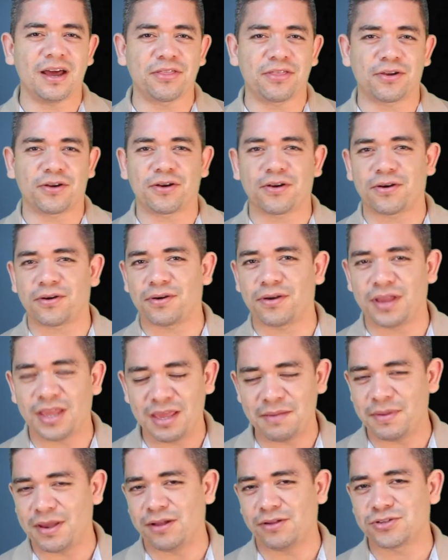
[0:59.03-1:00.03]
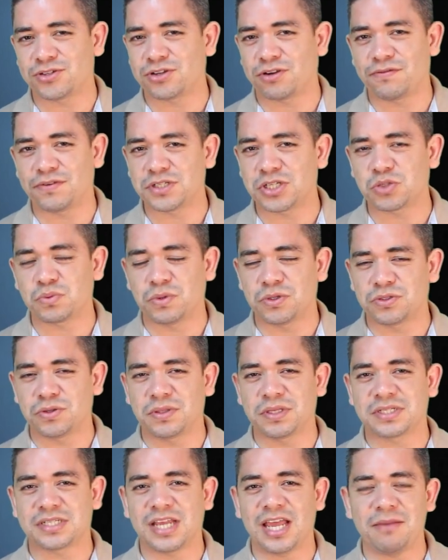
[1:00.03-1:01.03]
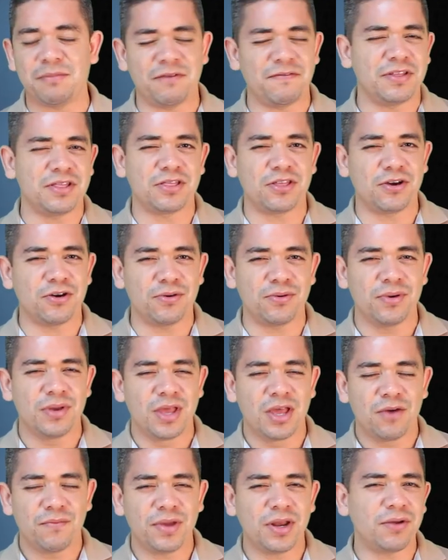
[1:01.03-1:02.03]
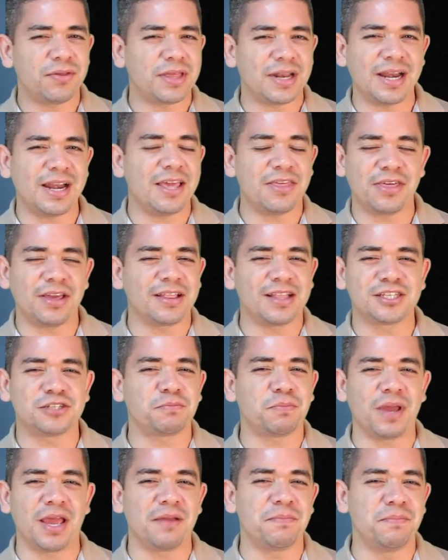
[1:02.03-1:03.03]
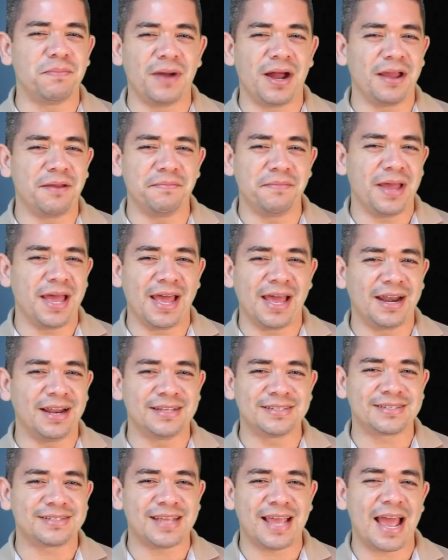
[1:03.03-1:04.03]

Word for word: other email services will do the same, even though we know that anything that's made by man is